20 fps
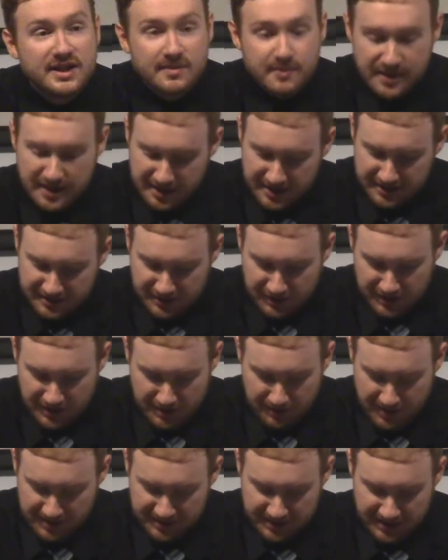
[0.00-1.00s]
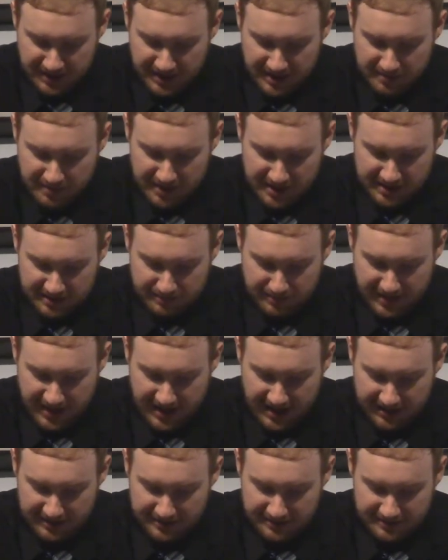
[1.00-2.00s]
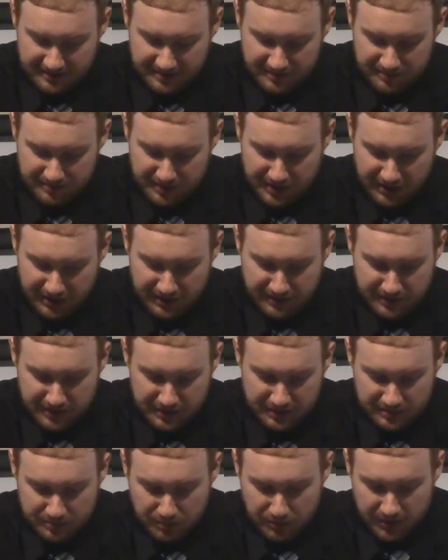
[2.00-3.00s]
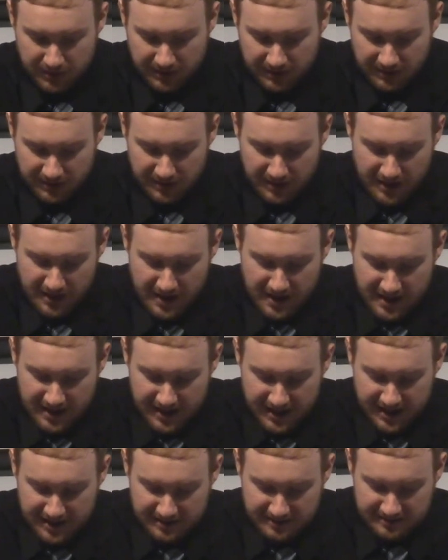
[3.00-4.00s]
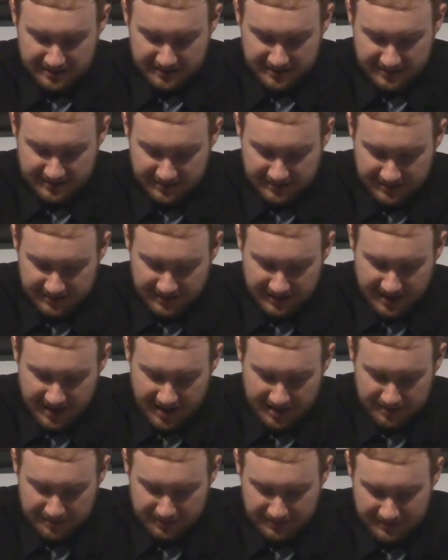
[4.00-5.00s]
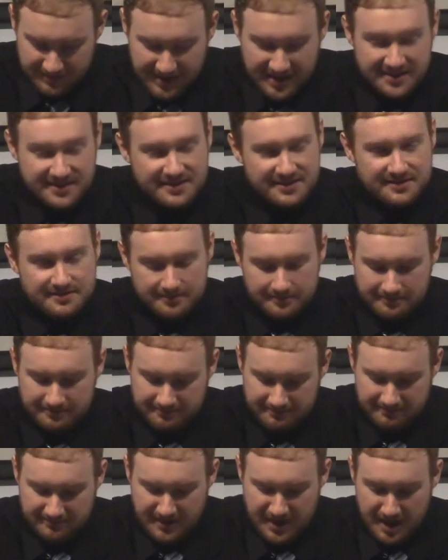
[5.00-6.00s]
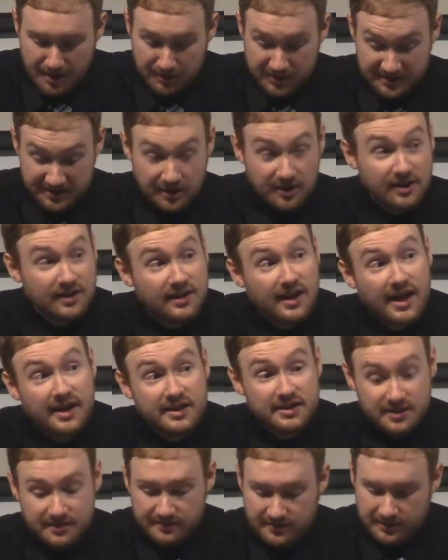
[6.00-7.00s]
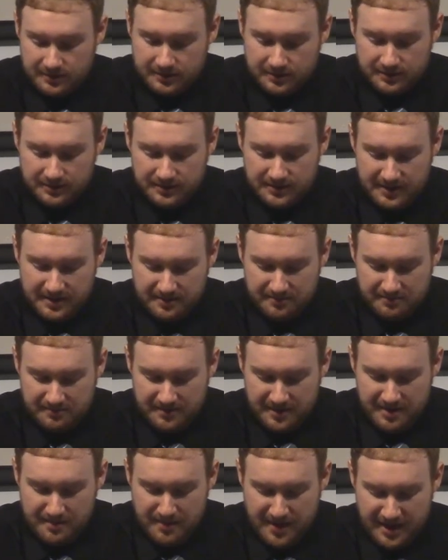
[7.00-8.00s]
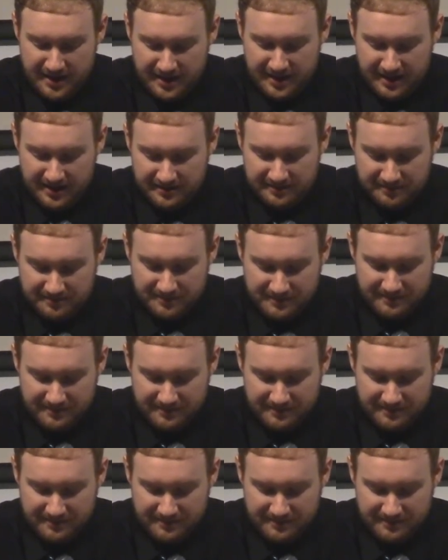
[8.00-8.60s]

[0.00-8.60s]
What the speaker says: going to be easier, that it wasn't going to be as bad. But I'll give you a spoiler. It was still a lot of difficult. It might not,